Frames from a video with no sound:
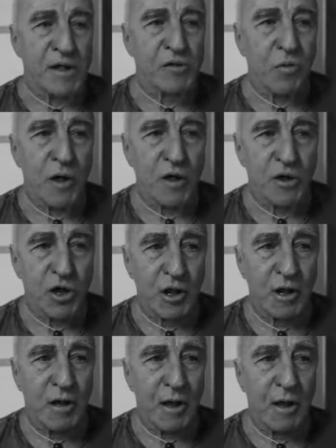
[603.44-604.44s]
way to check
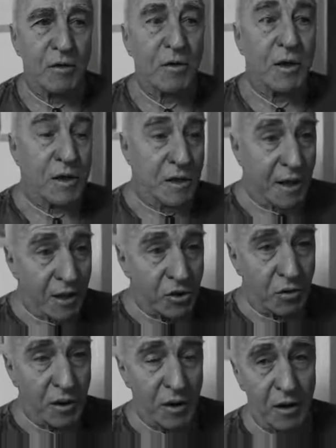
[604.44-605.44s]
it out is get your
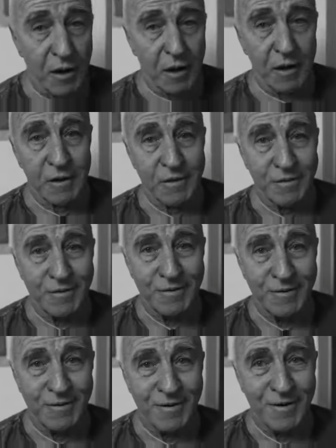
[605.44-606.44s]
little light
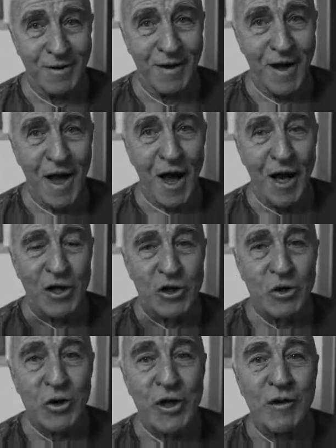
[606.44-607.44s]
and
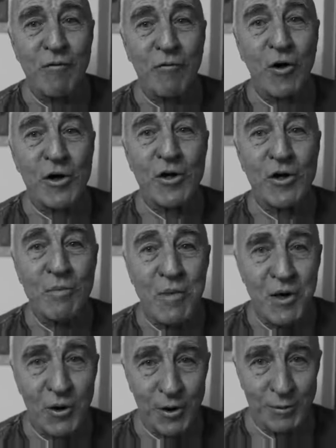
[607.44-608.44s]
do it in front of the mirror.